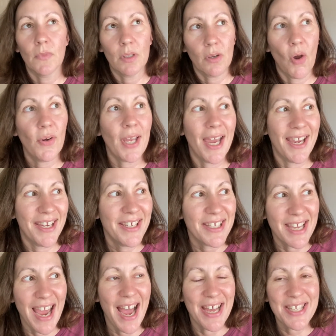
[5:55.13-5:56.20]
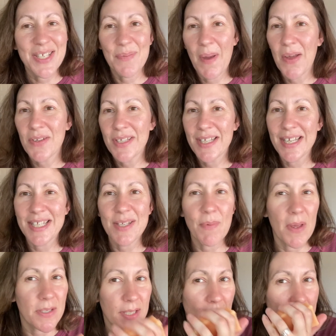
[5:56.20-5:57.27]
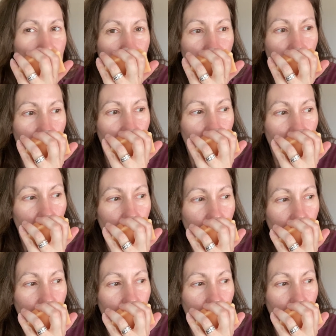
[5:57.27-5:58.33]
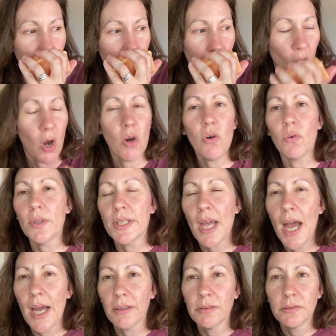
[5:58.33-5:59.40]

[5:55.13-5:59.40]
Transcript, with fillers: Okay, yeah, it smells like, oh yeah.